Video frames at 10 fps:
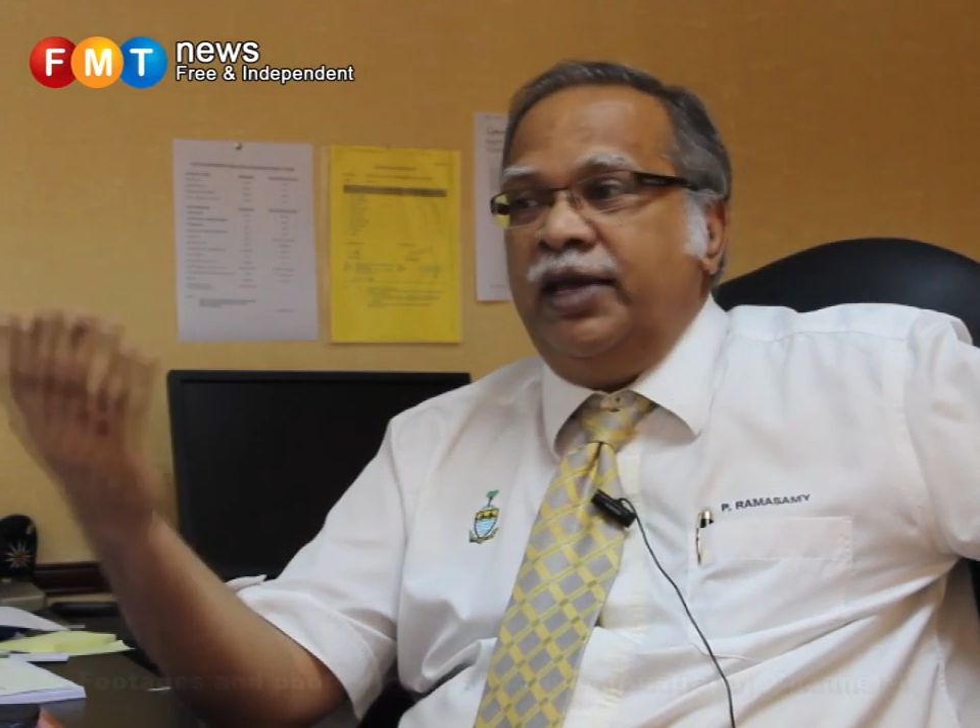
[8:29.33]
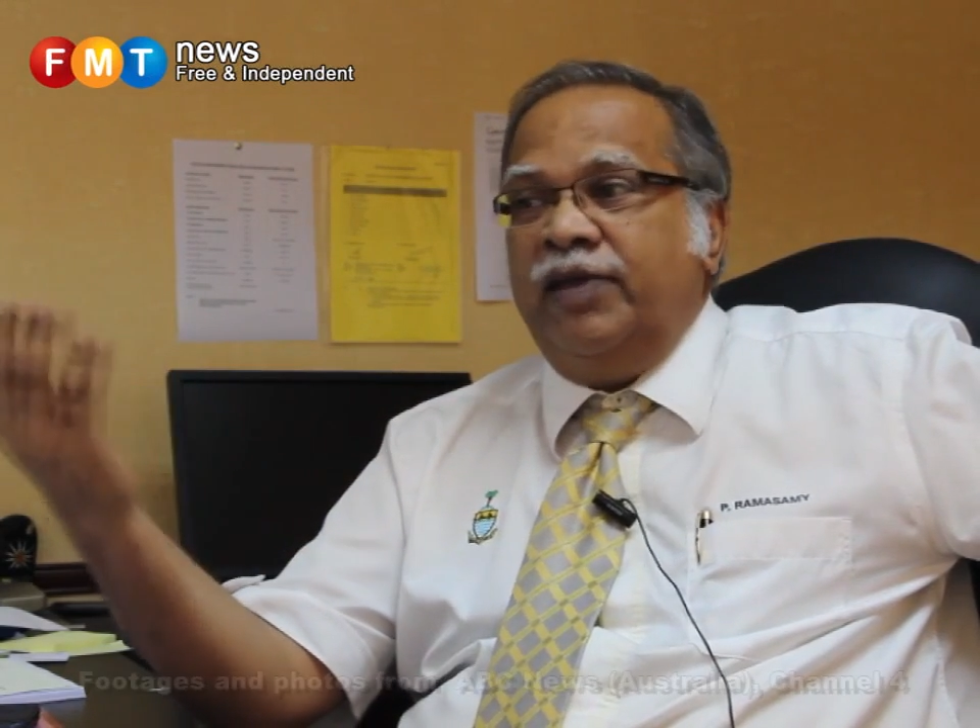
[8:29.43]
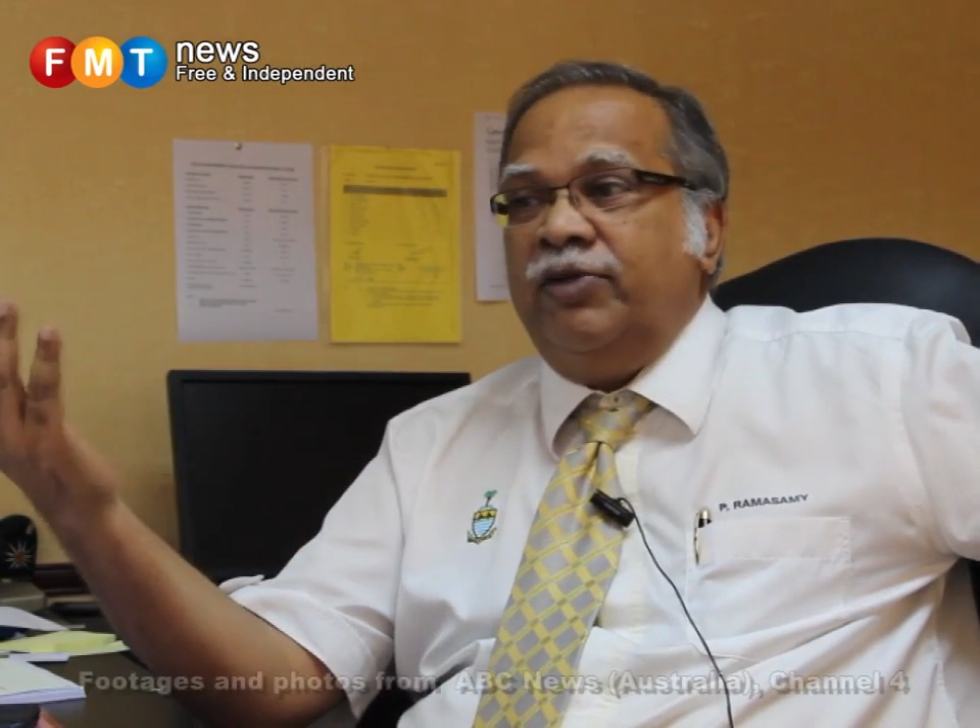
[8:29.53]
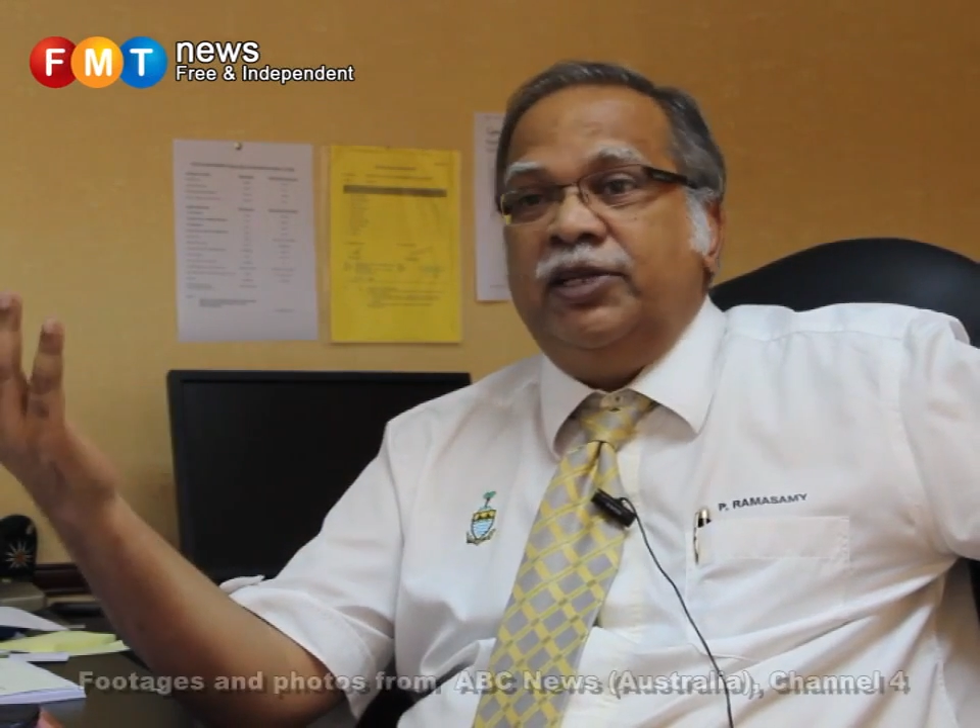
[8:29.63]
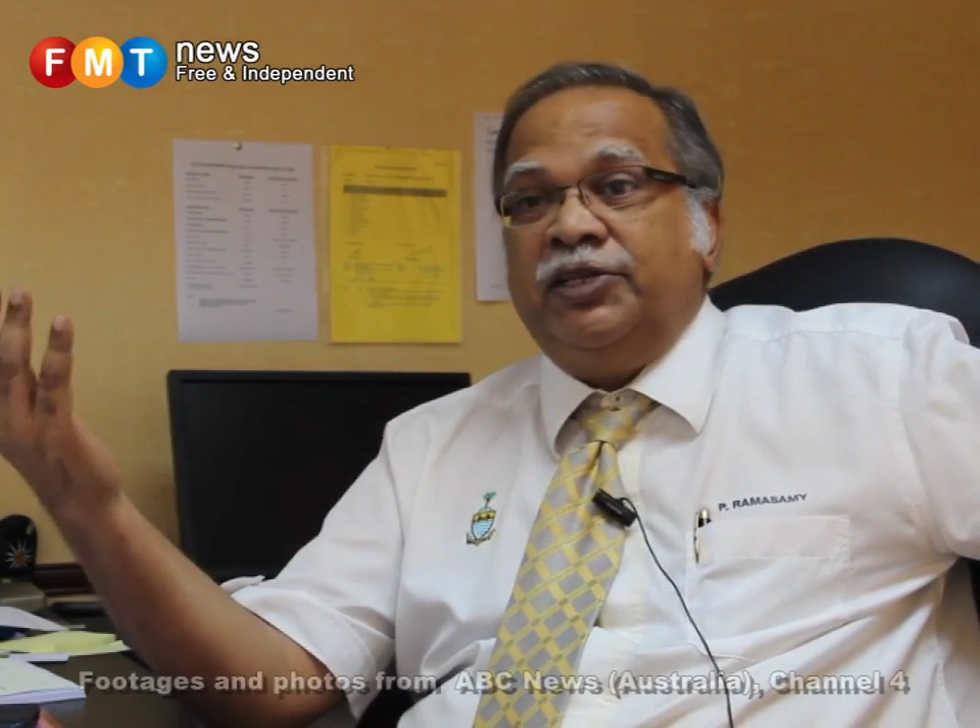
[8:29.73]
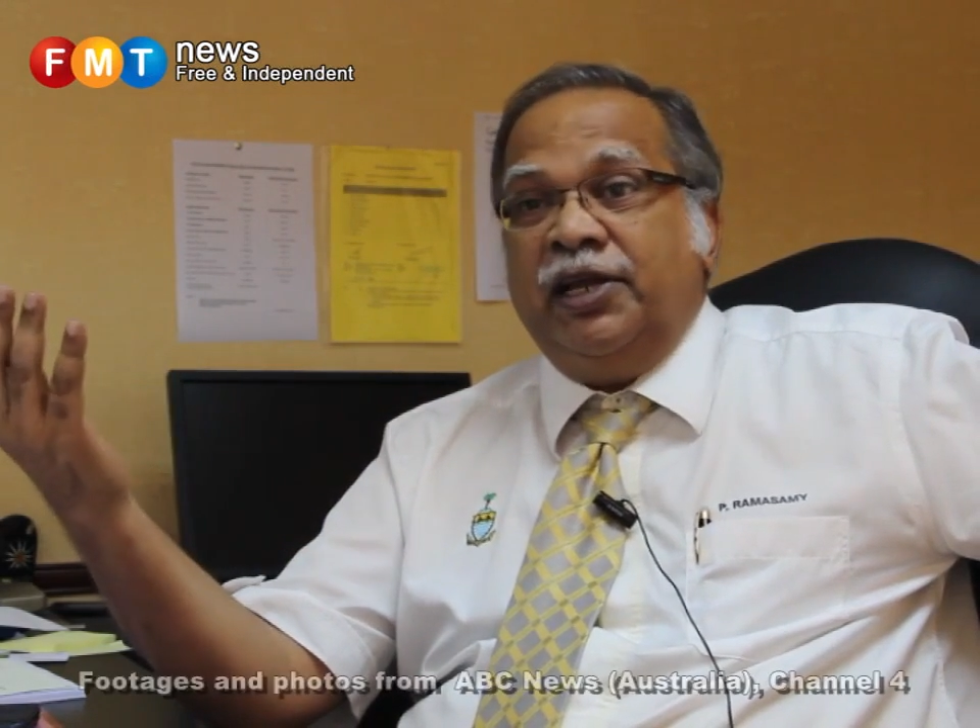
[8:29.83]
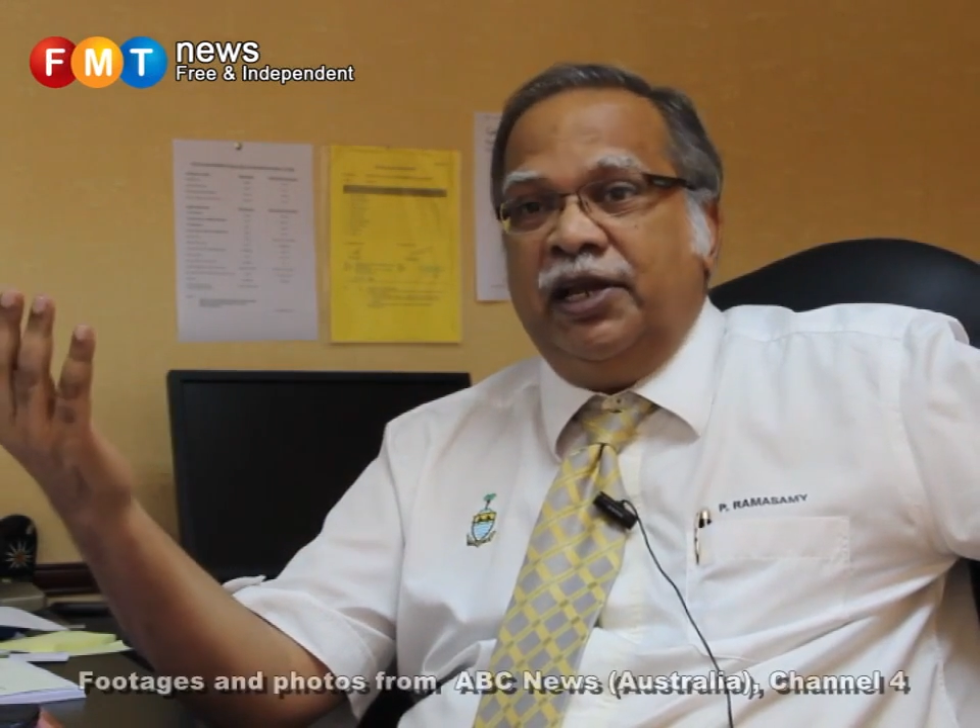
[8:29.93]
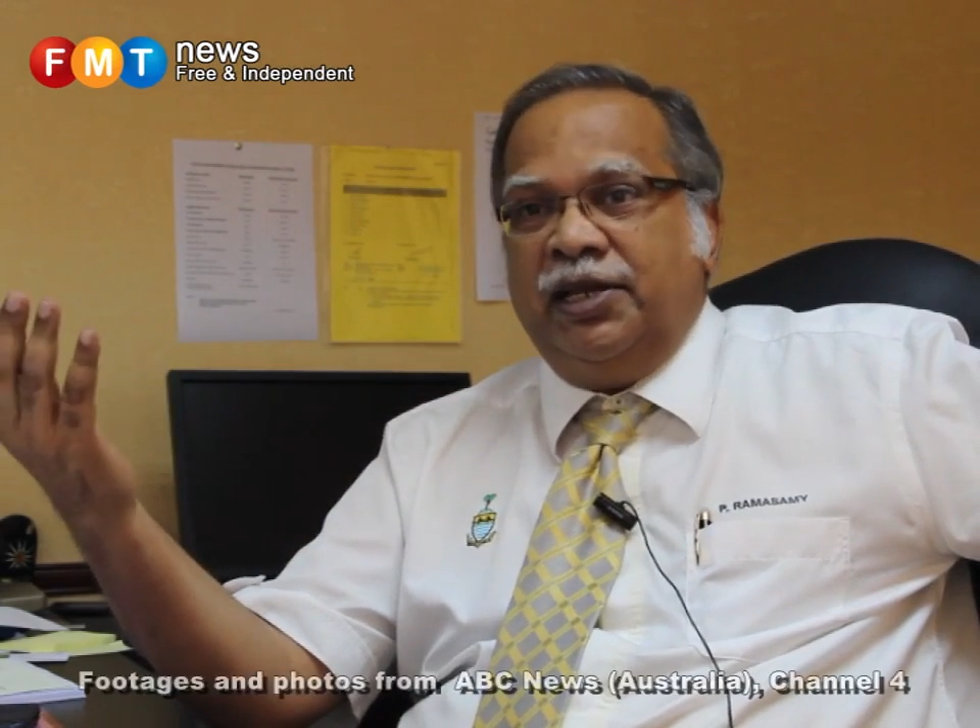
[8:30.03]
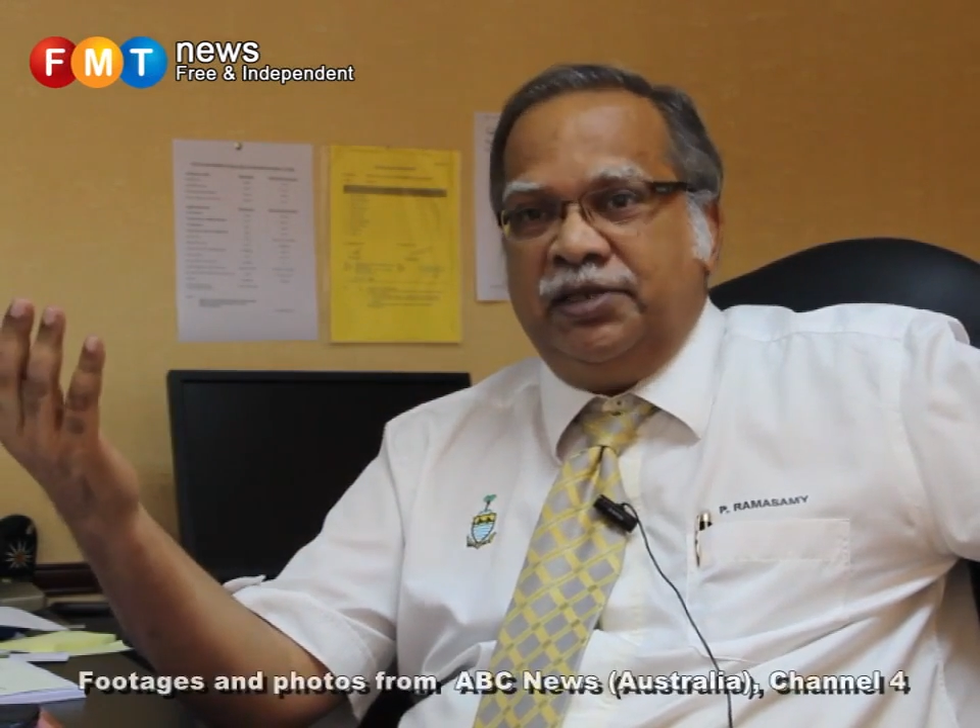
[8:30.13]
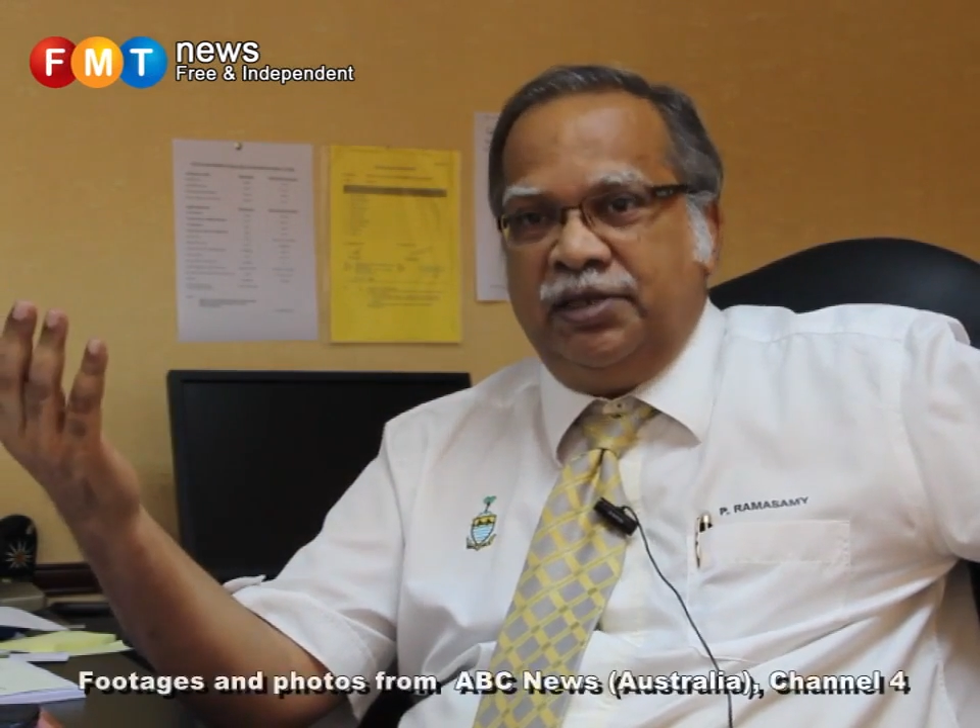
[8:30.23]
than even the
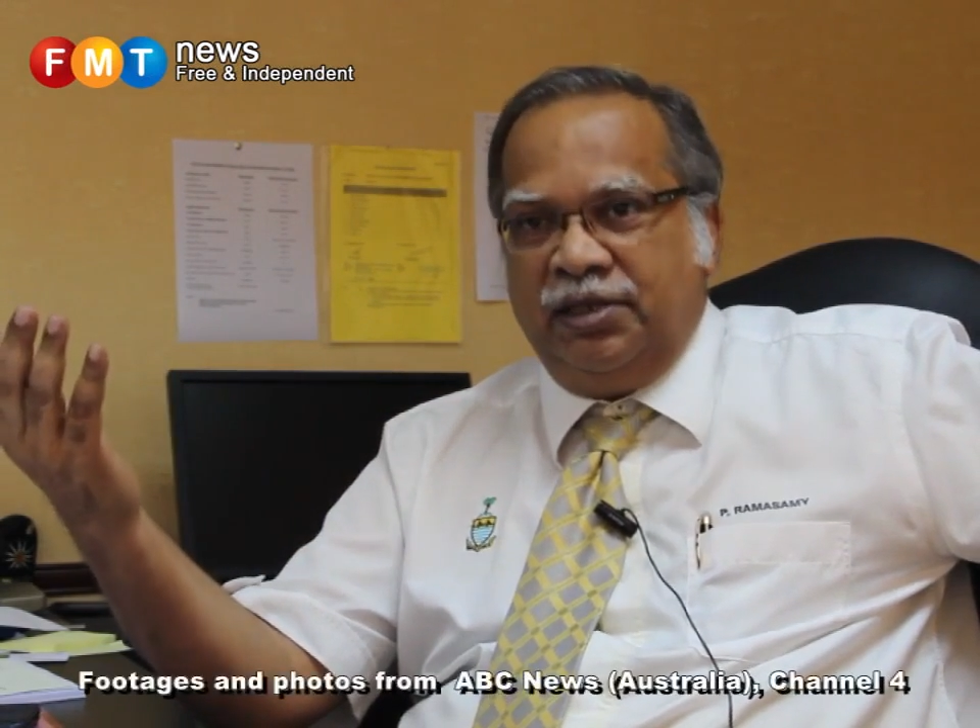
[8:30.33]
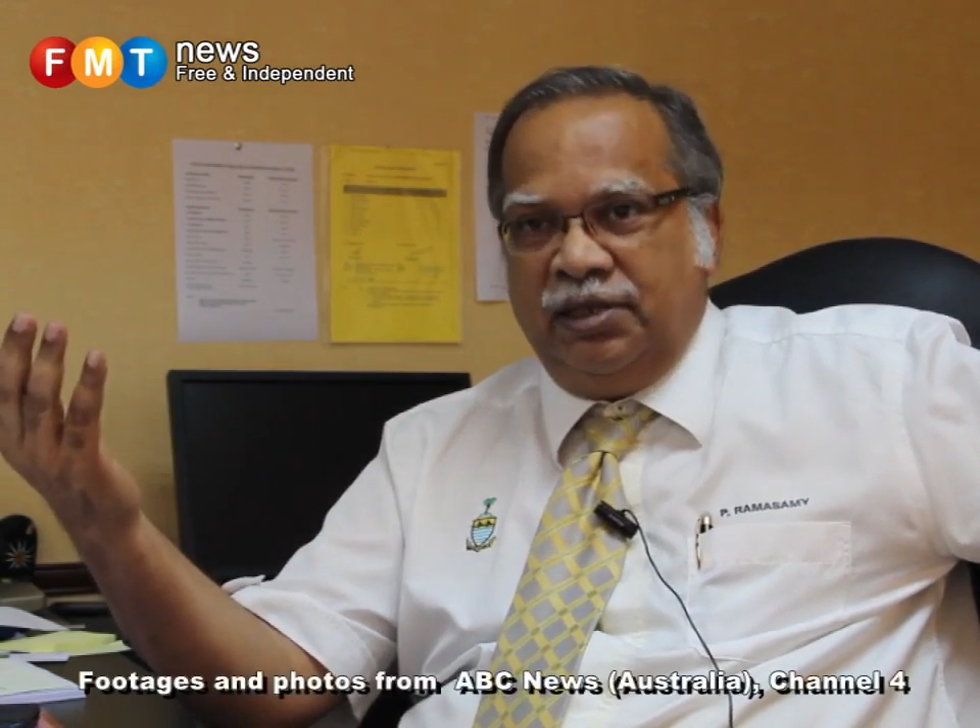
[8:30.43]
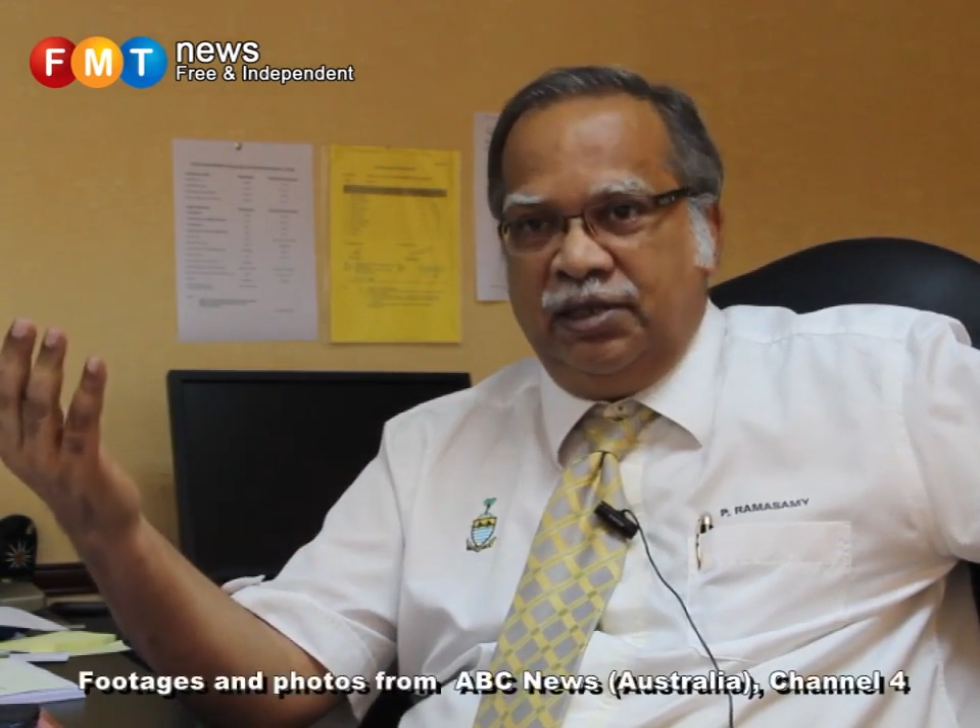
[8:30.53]
Sinhalese,